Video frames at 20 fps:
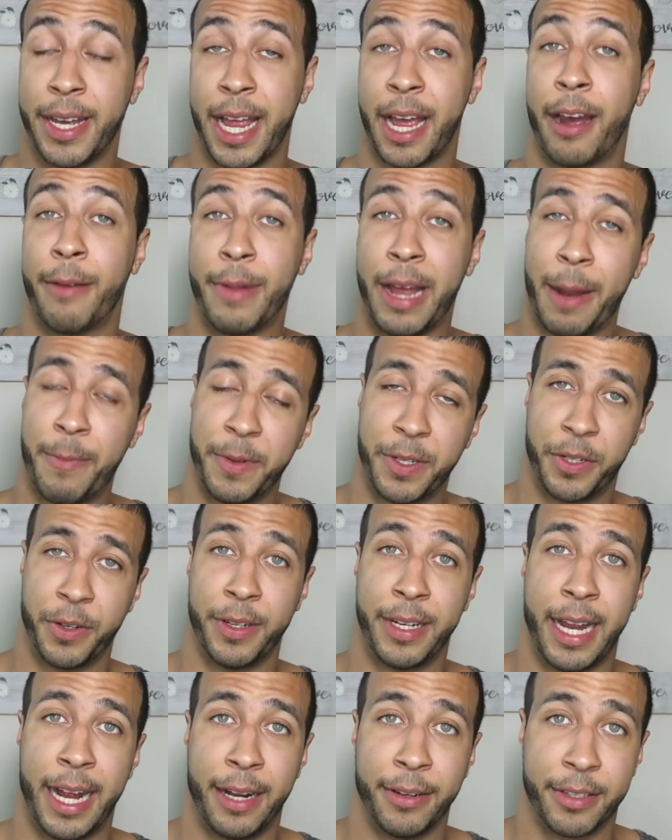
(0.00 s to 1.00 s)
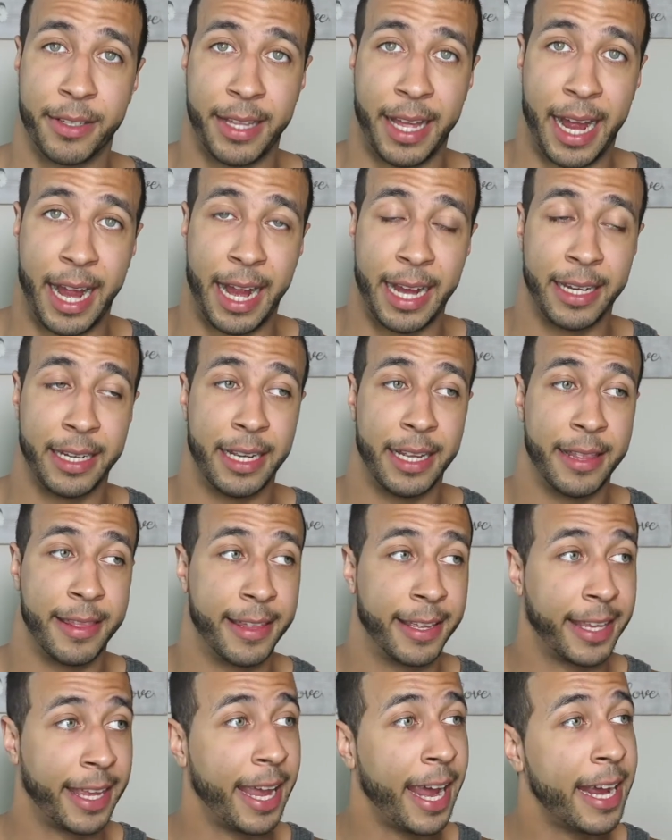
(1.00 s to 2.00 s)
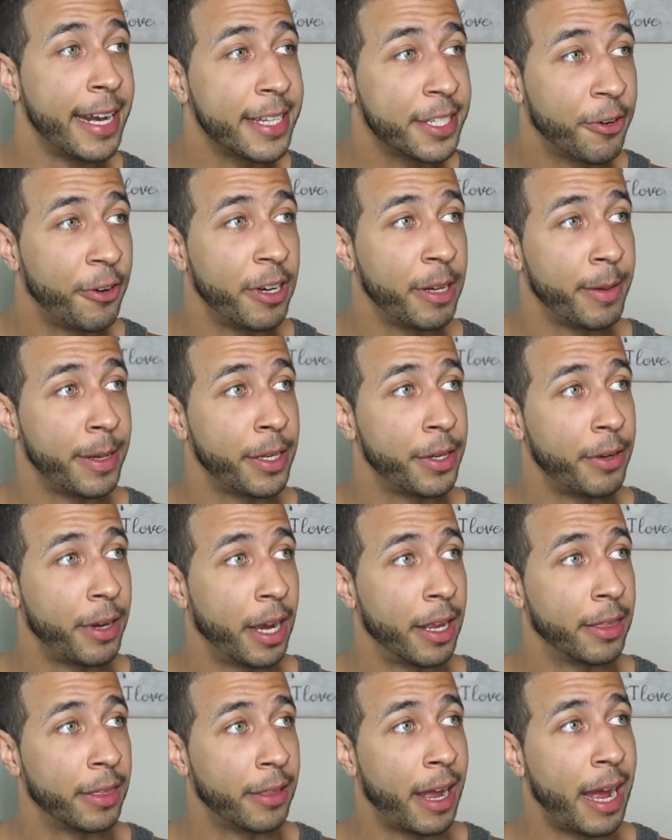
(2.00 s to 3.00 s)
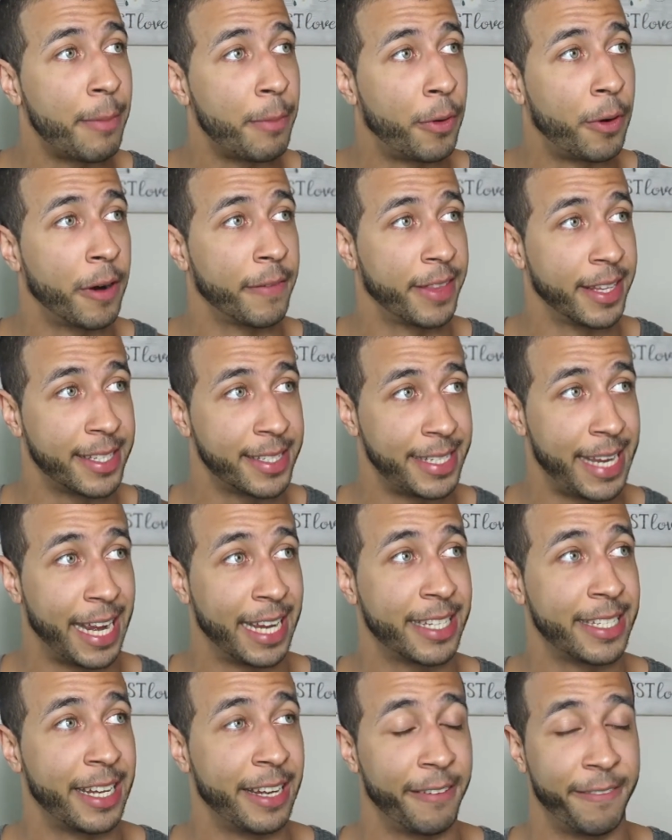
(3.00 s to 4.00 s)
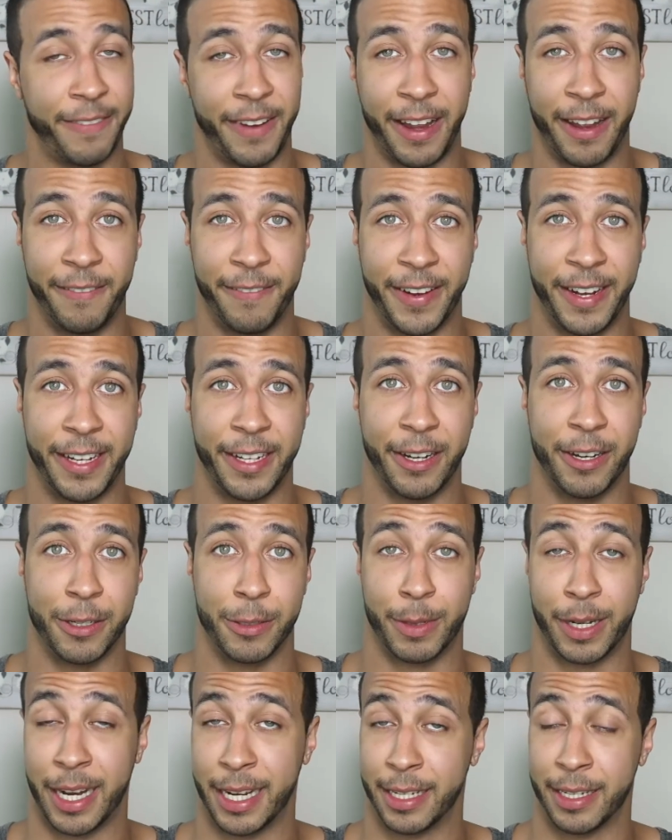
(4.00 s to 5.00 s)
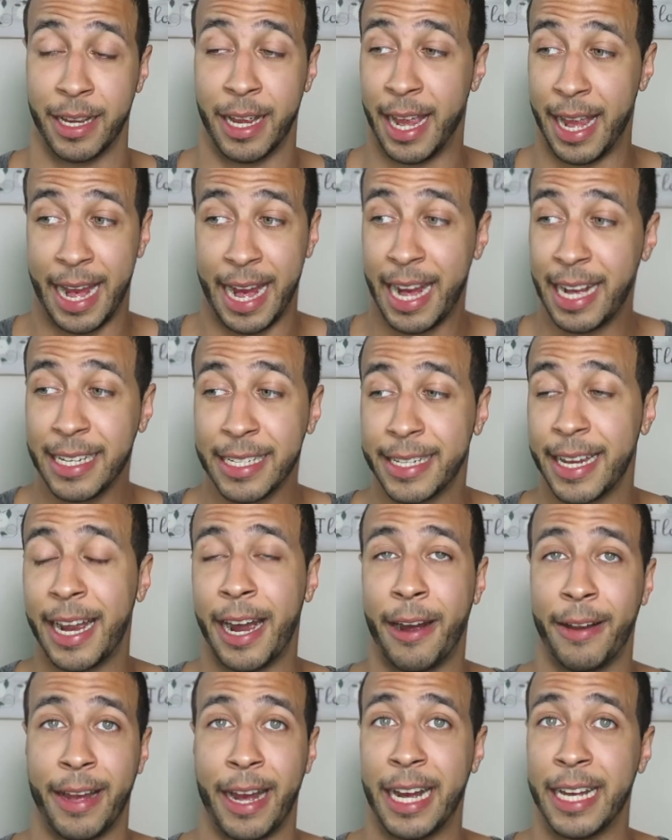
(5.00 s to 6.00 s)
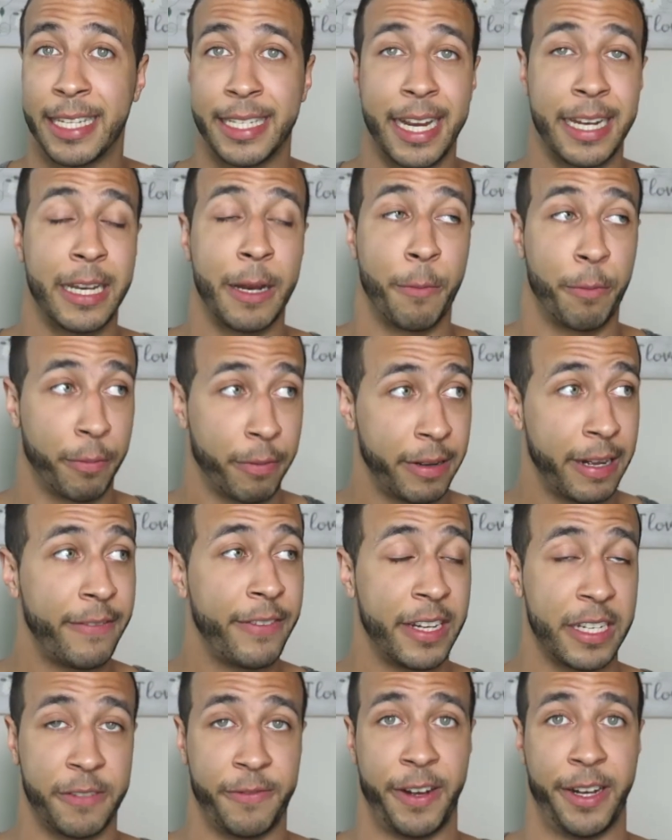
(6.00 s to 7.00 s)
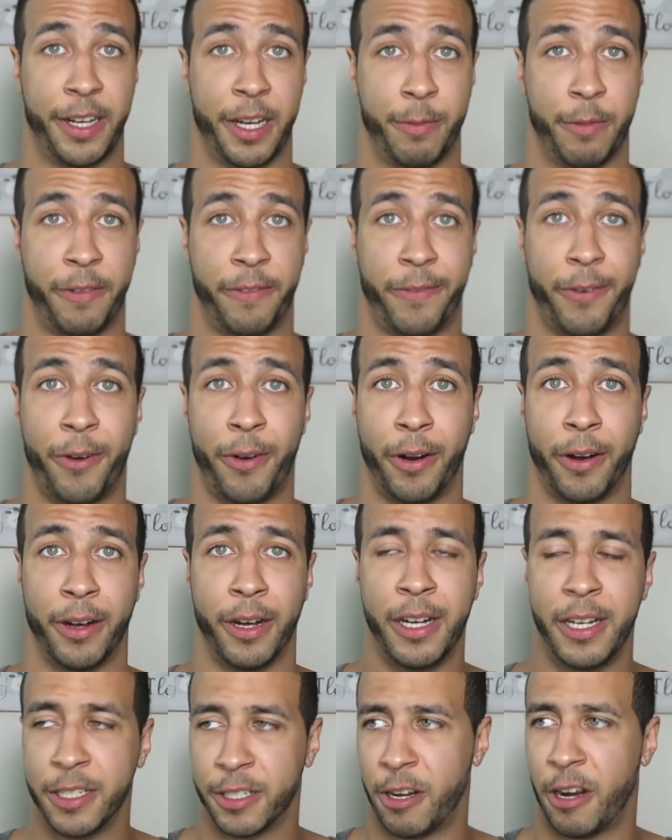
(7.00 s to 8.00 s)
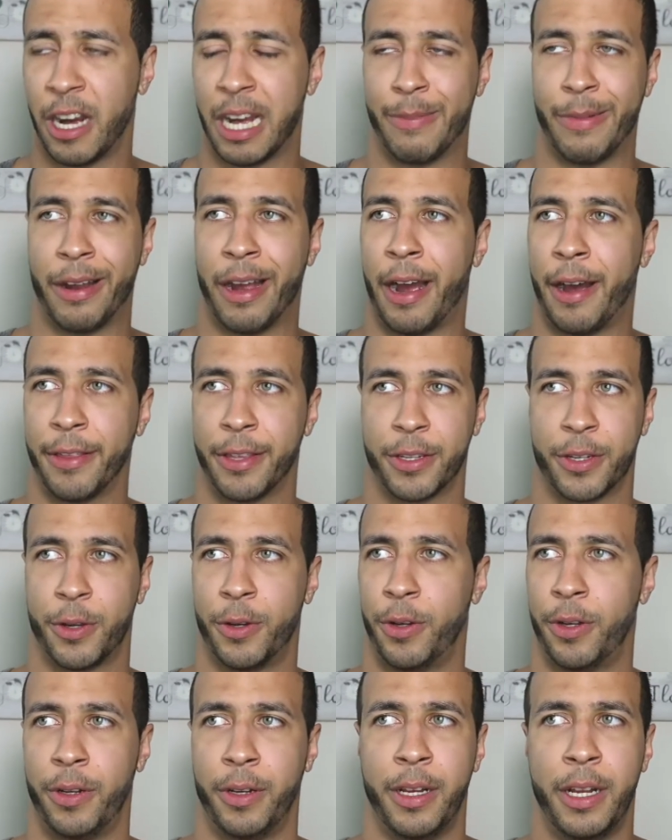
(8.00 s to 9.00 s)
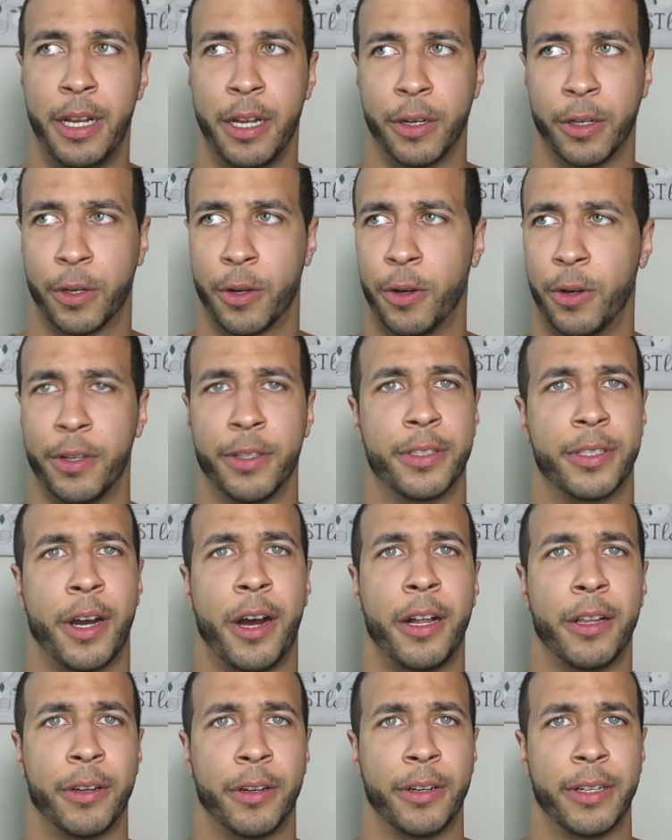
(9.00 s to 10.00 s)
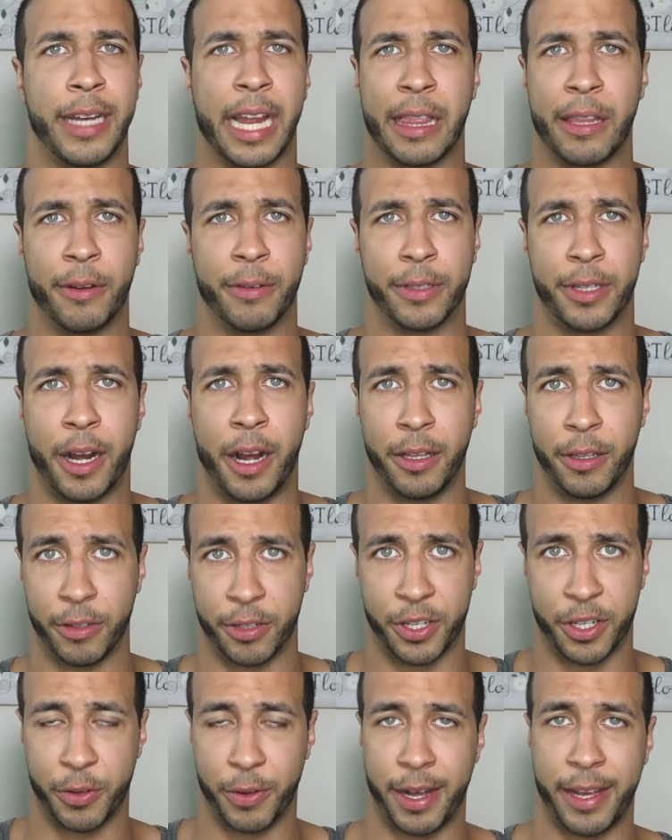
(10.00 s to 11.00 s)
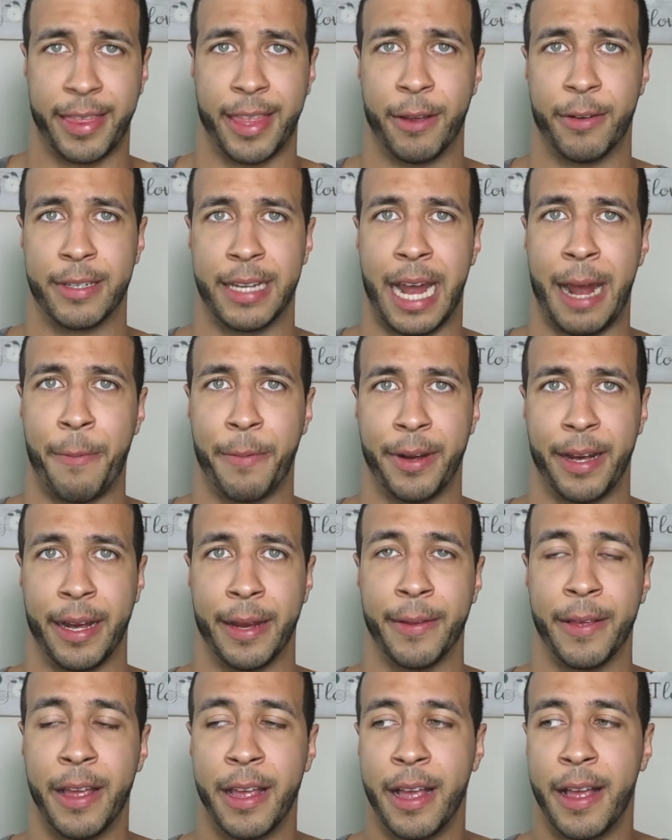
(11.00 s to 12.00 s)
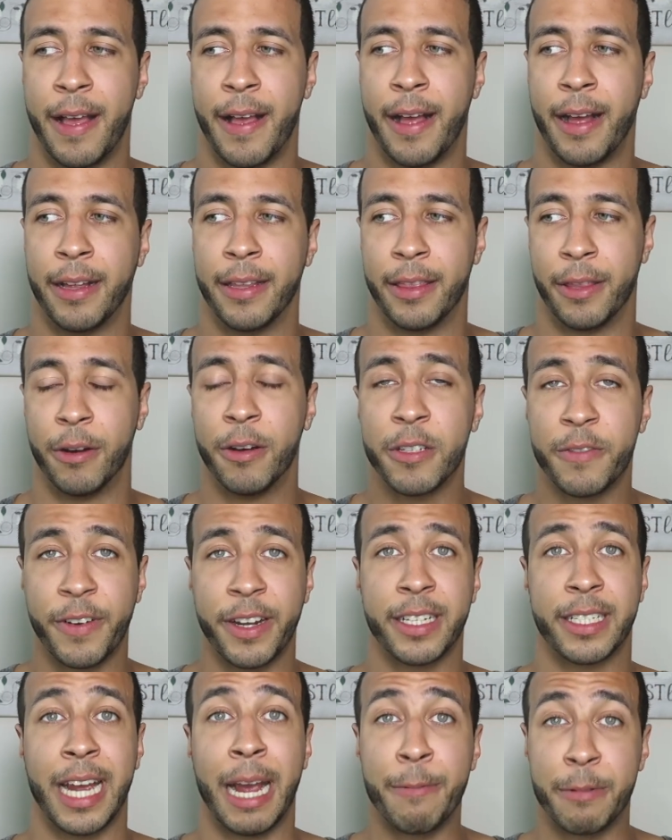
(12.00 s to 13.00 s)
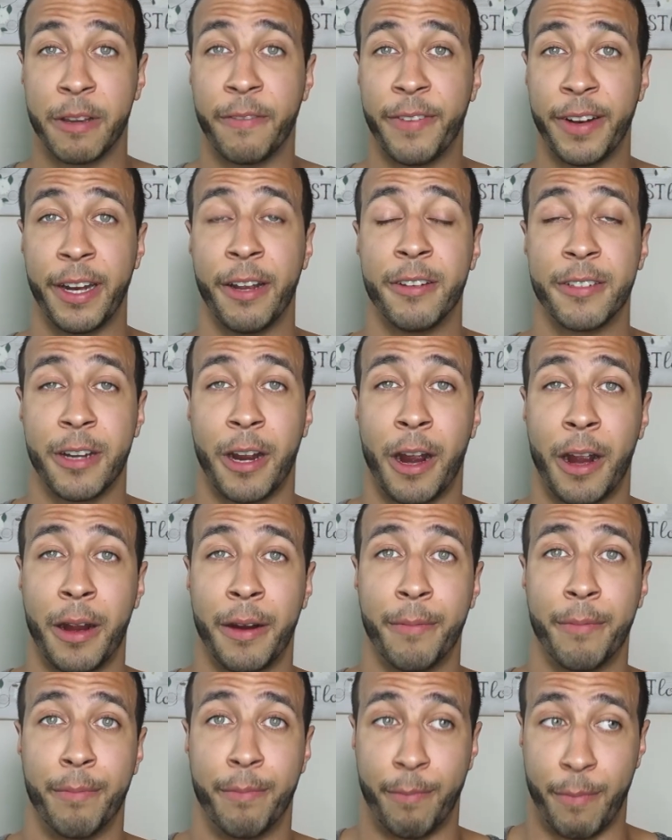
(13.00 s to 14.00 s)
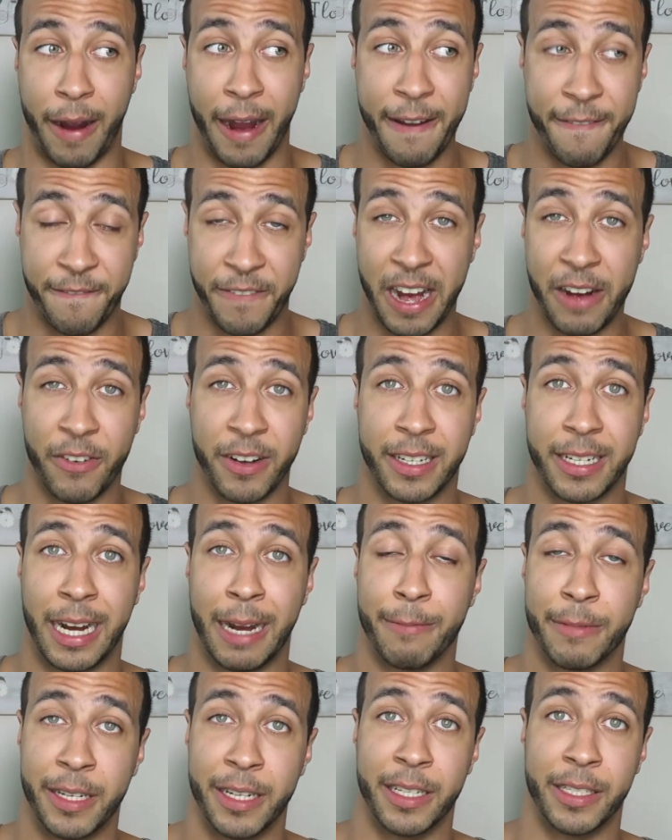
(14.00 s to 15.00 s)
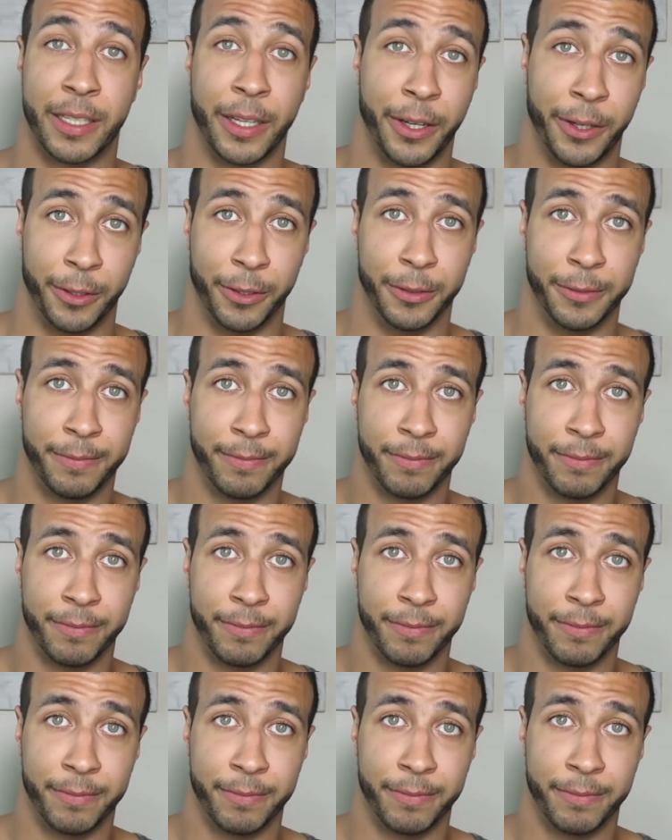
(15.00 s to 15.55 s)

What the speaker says: And now I'm happy to announce that The Kid is going to be doing a lot more of the sexting fail videos, because hands down, I had said in a previous video before, talking about how this whole gold dollar, yellow dollar strike thing was happening, those types of videos are my favorite type to do.